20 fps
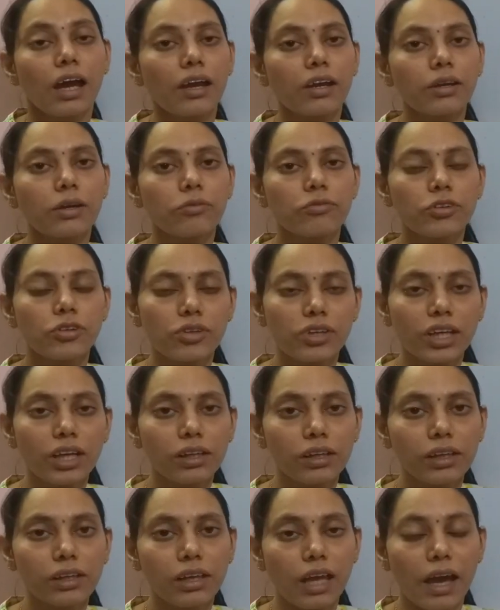And if you
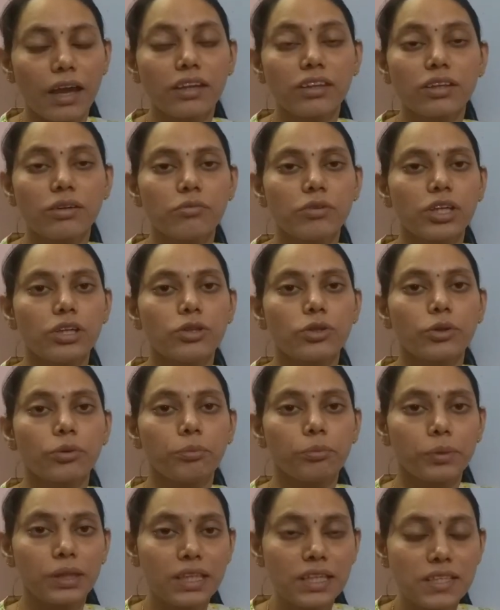really like the video,
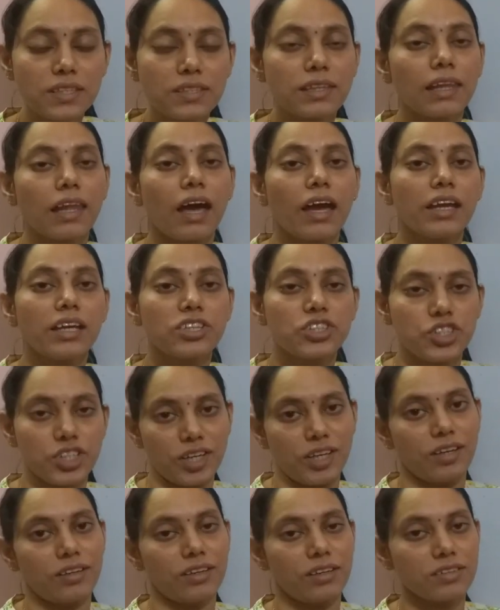please like,
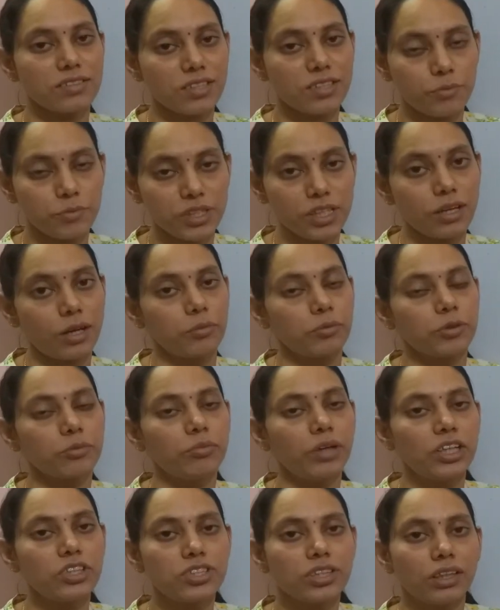share and subscribe to
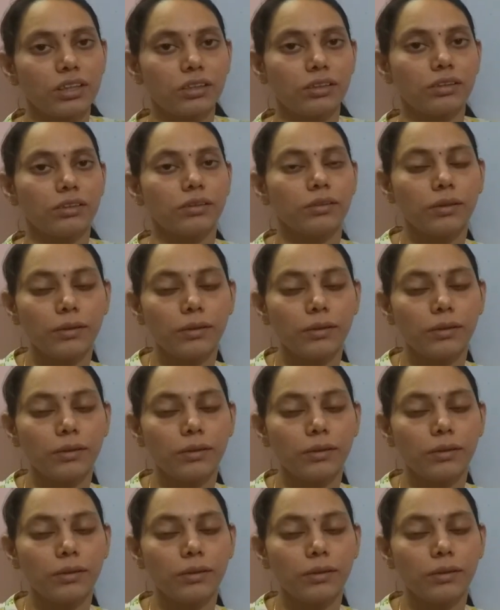my channel.